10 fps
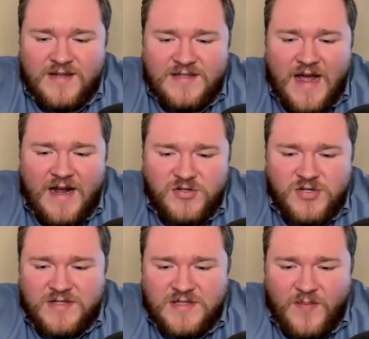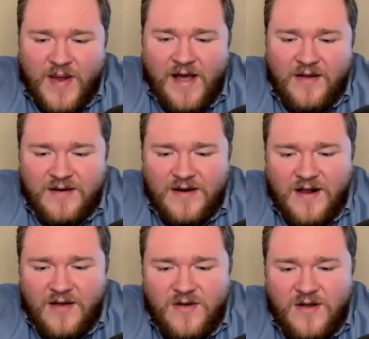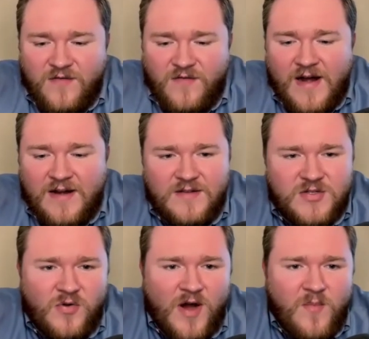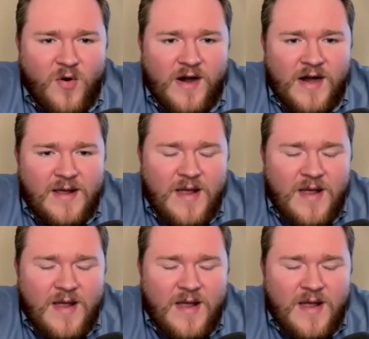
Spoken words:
It's not just about finding this great market,